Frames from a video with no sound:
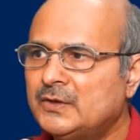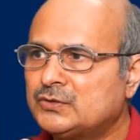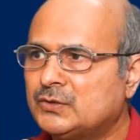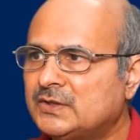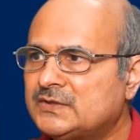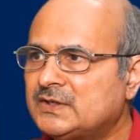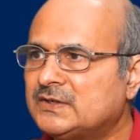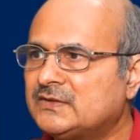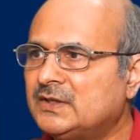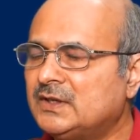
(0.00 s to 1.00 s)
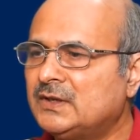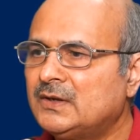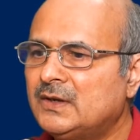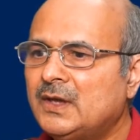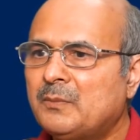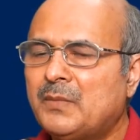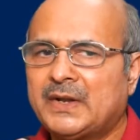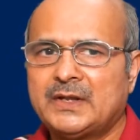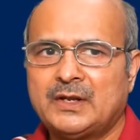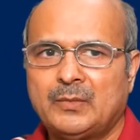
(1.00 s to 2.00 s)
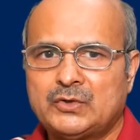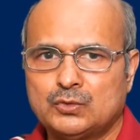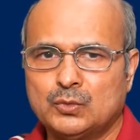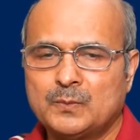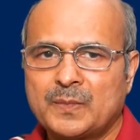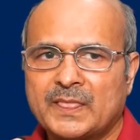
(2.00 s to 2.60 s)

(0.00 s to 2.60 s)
So this is the method number two.